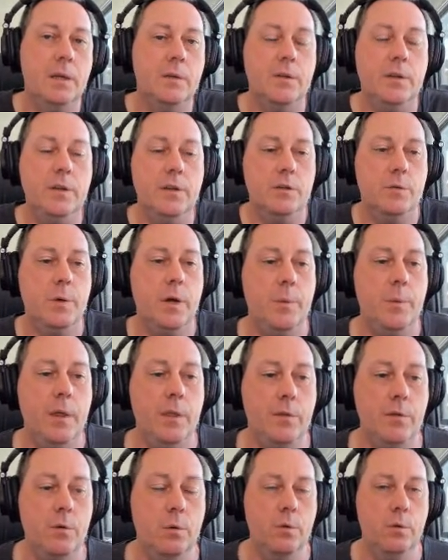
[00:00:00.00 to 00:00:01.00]
So here's why I
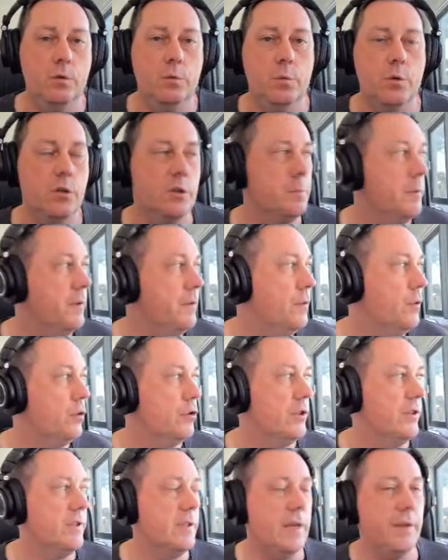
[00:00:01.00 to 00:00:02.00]
went through all those words
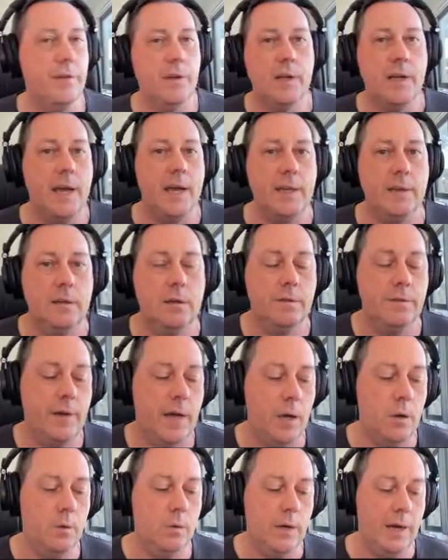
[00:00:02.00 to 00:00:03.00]
before, just to give you an idea of
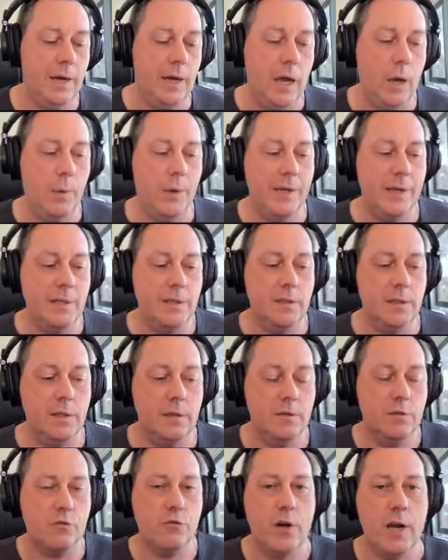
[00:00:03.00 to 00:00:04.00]
how I can
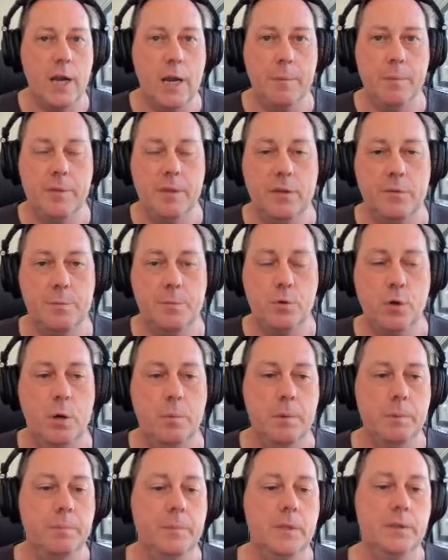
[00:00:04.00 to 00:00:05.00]
describe this
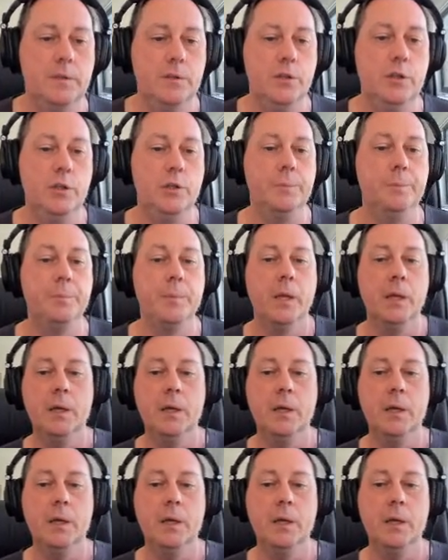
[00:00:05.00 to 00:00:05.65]
problem to you.